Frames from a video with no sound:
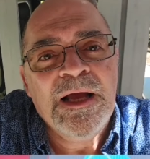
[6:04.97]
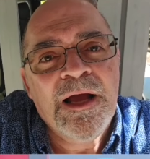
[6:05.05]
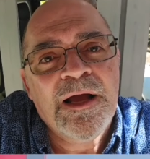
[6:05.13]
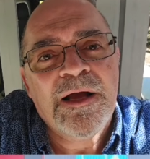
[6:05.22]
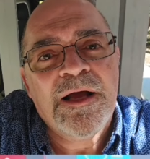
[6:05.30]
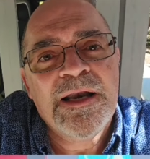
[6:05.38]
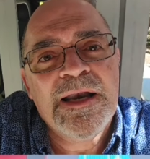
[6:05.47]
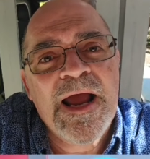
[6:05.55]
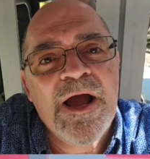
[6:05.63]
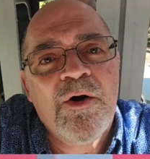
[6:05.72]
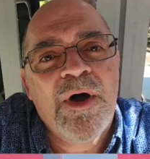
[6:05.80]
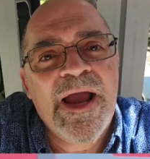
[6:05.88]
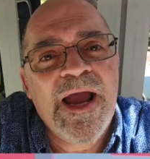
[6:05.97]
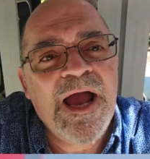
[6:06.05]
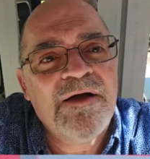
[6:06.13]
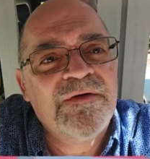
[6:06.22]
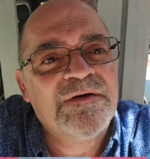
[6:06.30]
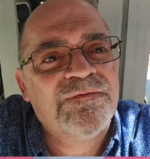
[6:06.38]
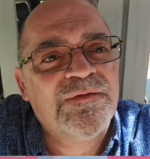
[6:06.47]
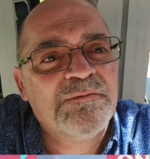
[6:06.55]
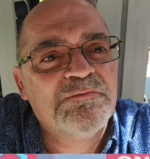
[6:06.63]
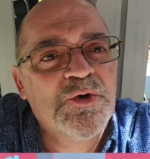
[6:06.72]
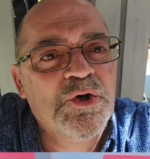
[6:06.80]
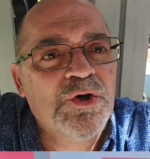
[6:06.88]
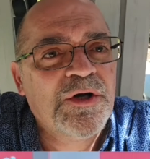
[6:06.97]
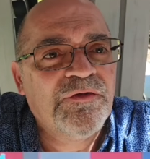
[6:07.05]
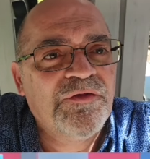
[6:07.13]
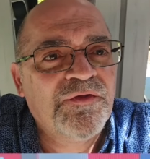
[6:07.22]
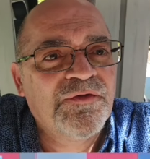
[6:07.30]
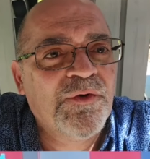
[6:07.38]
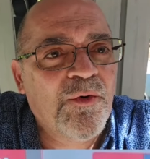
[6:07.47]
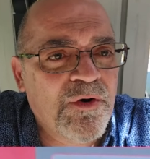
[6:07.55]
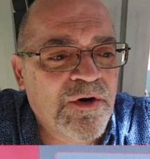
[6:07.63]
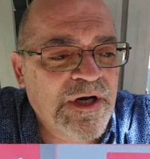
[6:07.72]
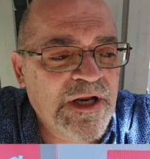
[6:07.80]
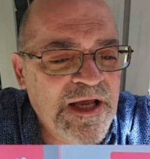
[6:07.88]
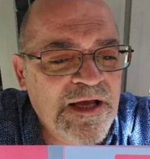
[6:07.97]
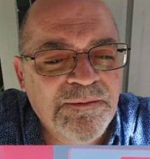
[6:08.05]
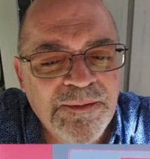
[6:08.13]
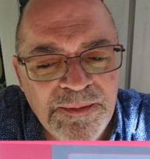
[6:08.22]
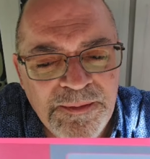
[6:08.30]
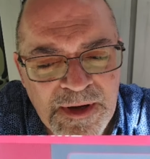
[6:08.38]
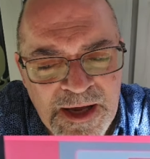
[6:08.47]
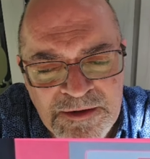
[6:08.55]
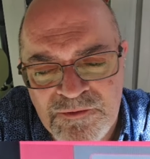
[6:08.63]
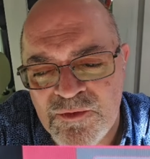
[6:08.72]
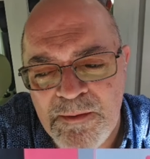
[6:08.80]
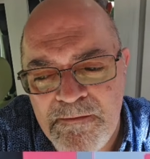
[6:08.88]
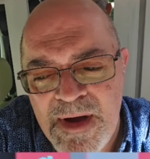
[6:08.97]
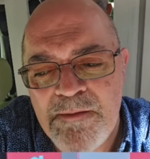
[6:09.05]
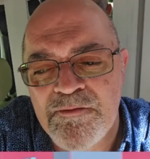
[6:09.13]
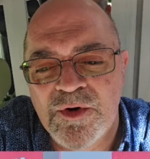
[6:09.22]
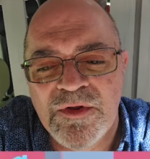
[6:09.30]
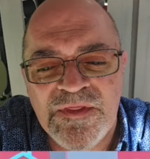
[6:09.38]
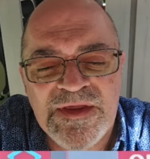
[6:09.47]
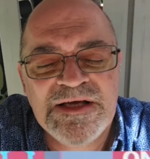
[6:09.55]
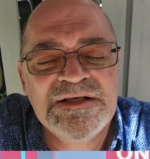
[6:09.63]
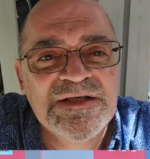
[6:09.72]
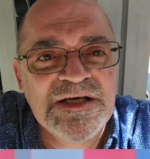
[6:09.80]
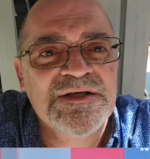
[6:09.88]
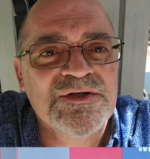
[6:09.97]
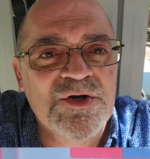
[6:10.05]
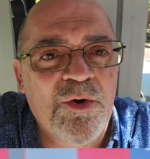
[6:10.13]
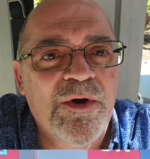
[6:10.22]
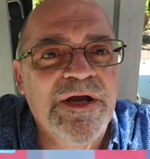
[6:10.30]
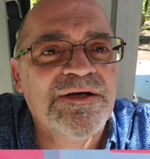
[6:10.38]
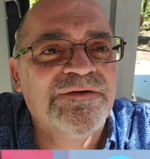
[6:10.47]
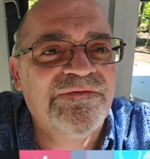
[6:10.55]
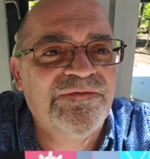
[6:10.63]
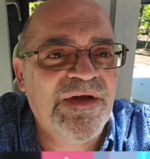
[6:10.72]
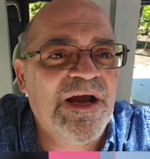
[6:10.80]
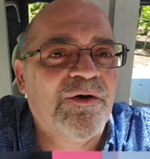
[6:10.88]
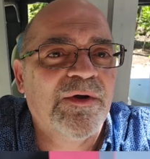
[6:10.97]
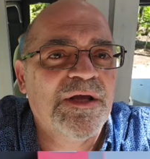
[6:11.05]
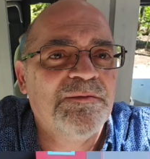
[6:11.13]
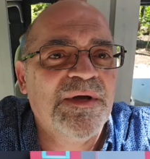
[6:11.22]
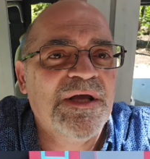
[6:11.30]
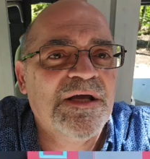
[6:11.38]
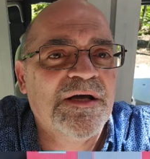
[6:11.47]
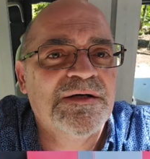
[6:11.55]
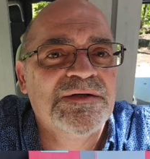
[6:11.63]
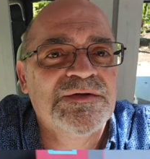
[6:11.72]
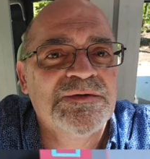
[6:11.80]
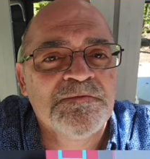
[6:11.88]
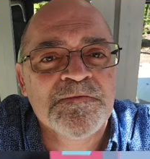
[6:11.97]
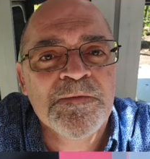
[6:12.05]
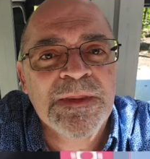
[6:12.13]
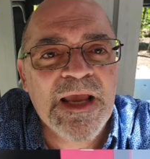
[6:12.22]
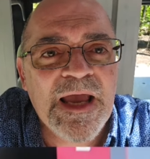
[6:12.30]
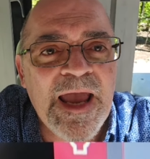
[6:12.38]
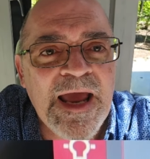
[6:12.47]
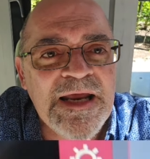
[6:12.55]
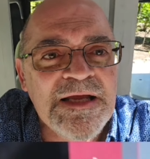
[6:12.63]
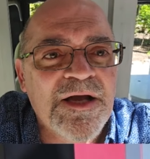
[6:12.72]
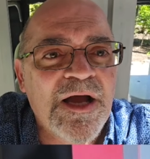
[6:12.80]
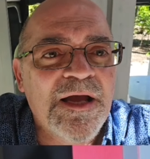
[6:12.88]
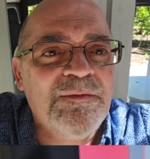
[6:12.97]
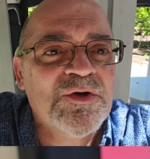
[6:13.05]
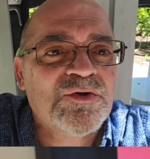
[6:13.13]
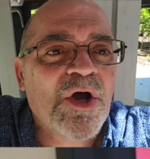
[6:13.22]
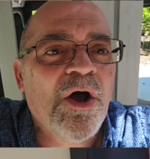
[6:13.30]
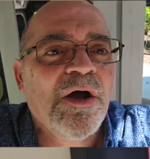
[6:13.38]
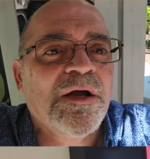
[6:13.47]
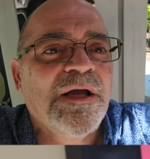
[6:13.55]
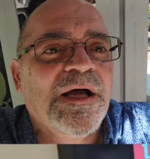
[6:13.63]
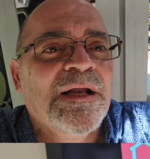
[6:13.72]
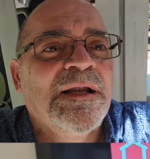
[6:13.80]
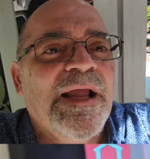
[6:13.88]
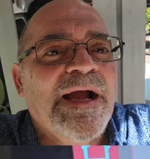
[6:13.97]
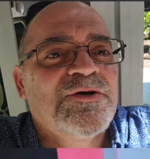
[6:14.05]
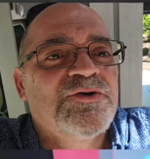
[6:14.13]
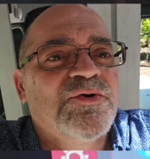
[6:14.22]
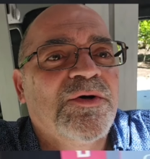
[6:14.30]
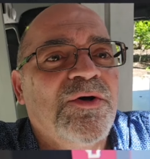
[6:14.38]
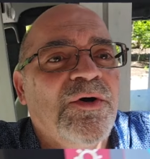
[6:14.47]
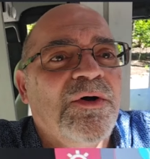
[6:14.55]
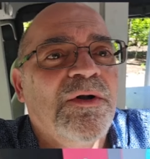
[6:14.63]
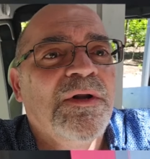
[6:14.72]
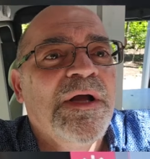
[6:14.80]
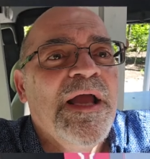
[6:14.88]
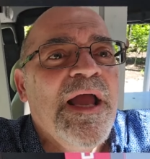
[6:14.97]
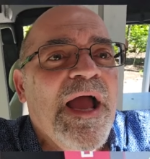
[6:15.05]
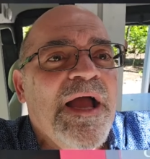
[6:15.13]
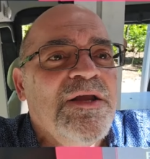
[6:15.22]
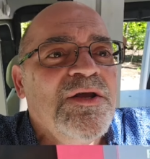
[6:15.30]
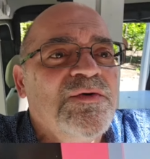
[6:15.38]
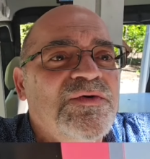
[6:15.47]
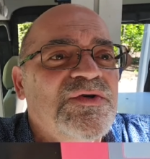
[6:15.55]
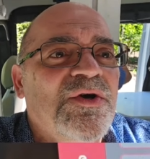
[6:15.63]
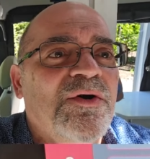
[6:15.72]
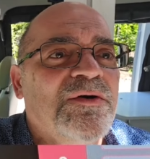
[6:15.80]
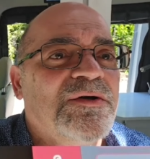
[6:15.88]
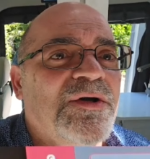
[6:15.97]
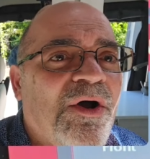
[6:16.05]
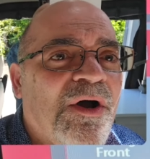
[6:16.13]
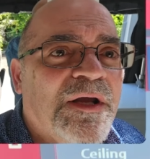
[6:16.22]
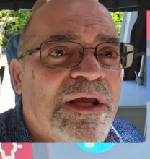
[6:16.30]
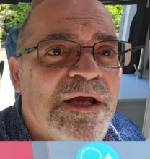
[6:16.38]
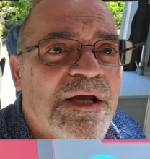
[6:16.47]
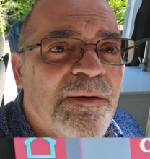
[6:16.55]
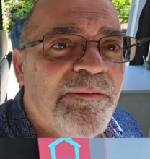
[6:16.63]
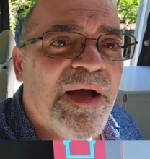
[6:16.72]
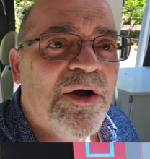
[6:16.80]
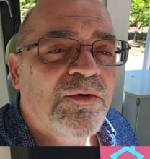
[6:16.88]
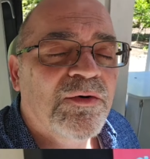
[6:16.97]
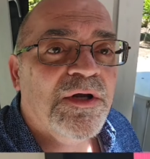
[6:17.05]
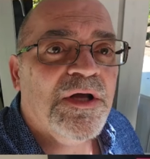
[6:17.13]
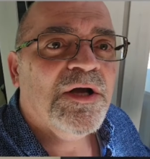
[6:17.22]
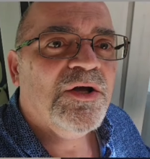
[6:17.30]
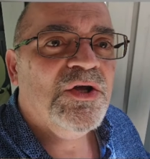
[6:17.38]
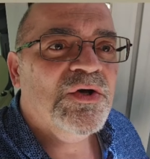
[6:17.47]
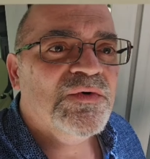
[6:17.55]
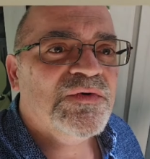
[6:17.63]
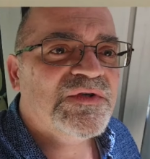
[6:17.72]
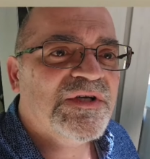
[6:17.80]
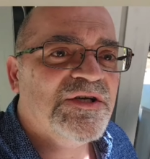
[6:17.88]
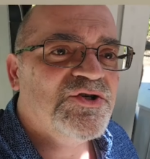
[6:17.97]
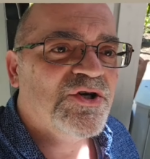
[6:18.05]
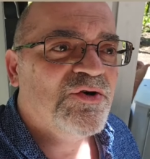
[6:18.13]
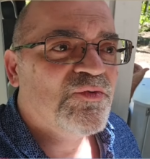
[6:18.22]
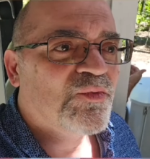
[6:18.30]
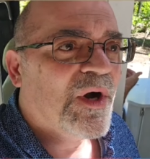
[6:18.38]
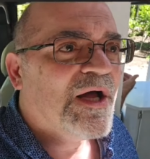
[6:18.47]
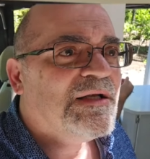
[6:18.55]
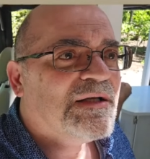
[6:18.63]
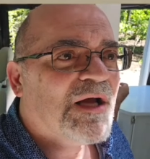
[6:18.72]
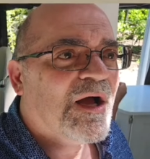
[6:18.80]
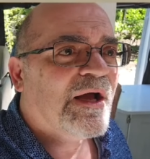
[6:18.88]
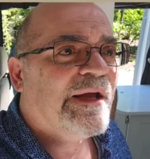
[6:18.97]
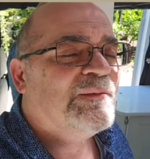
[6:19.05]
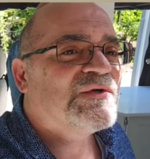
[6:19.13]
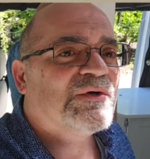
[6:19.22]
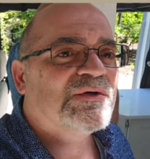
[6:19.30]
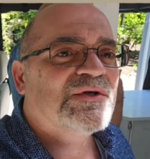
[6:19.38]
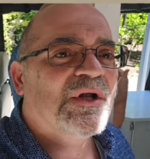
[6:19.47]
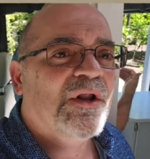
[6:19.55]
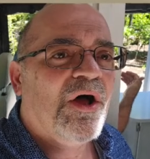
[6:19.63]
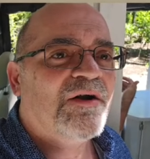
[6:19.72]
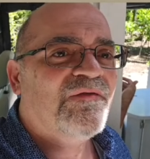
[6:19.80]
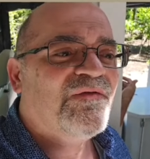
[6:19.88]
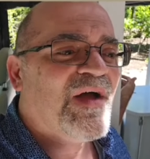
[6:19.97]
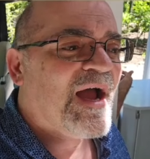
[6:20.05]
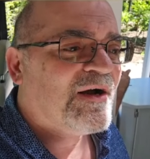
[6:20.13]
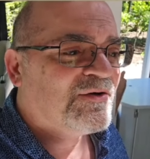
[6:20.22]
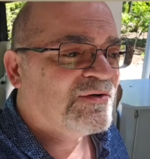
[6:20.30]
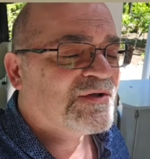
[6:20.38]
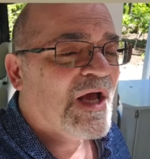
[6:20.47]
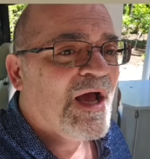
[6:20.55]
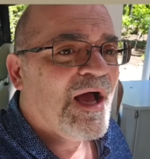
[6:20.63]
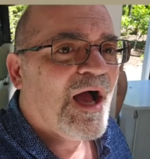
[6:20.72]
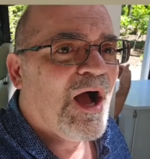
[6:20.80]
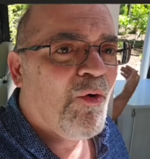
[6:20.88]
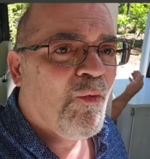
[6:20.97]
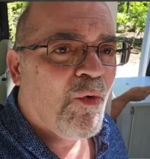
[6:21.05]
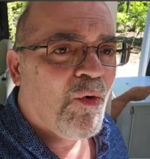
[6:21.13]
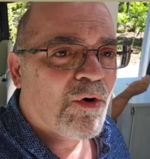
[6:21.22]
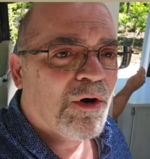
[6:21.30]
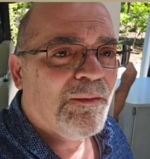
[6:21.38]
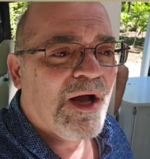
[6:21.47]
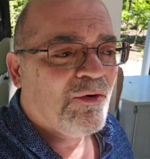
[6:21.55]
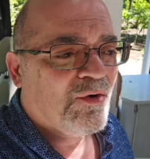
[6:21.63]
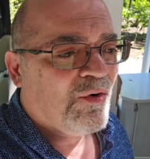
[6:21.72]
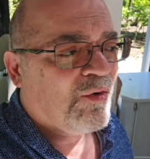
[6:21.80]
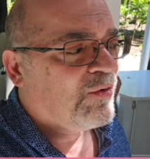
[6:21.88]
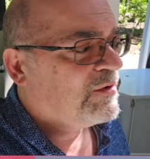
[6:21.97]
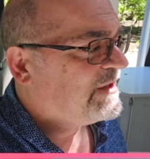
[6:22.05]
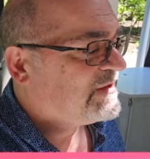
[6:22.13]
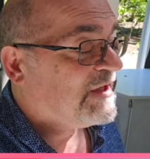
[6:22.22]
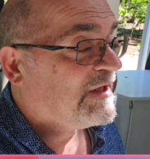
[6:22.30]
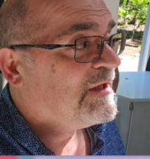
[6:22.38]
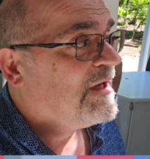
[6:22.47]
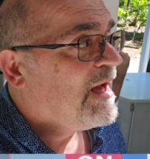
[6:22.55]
Now I have it from good authority, and remember, this is going to vary because anytime you talk electrical and you start talking about usage and run times, there's a lot of factors. How warm? How cold is it?